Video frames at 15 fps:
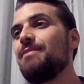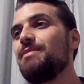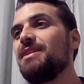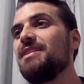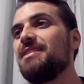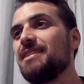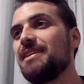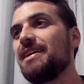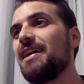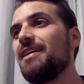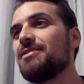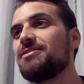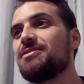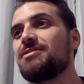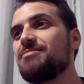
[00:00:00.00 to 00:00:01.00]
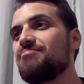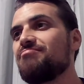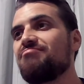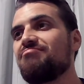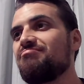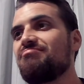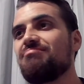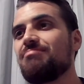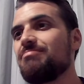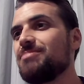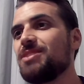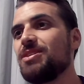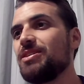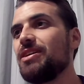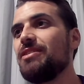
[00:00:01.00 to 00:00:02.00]
Anything else,
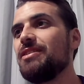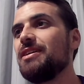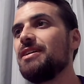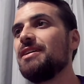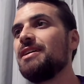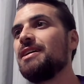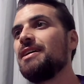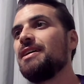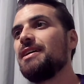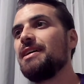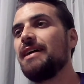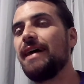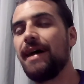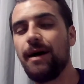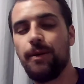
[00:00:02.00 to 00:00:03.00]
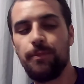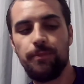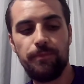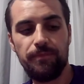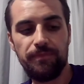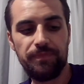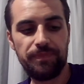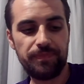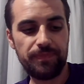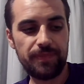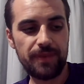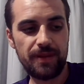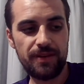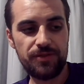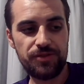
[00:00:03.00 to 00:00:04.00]
don't go there.
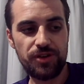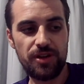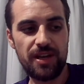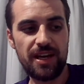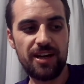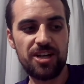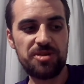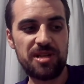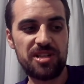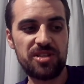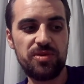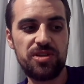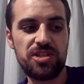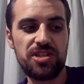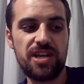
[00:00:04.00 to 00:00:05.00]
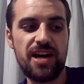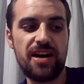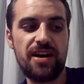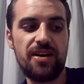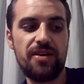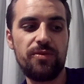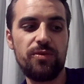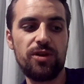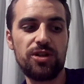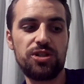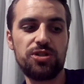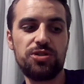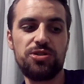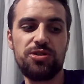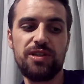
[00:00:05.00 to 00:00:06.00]
So that goes back to the question, what
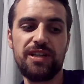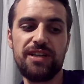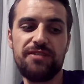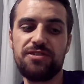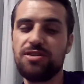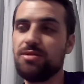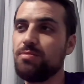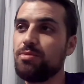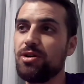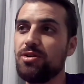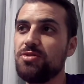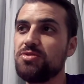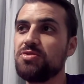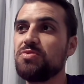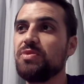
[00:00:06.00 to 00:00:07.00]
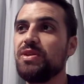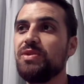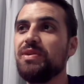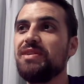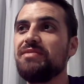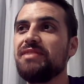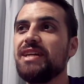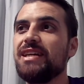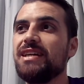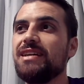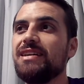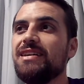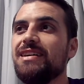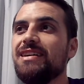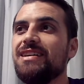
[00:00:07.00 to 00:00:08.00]
should you leave to the pros when renovating?
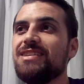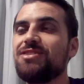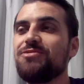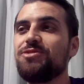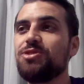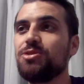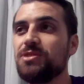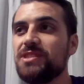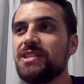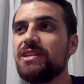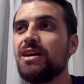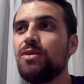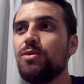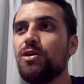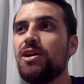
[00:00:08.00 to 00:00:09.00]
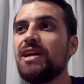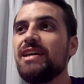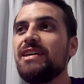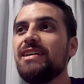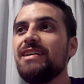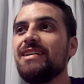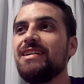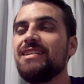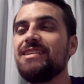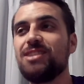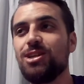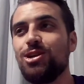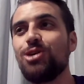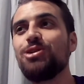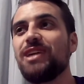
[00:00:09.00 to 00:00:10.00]
So if you're doing DIY, there's a
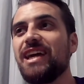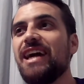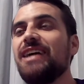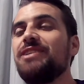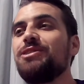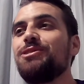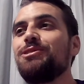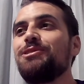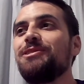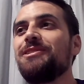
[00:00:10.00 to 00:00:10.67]
lot you can do.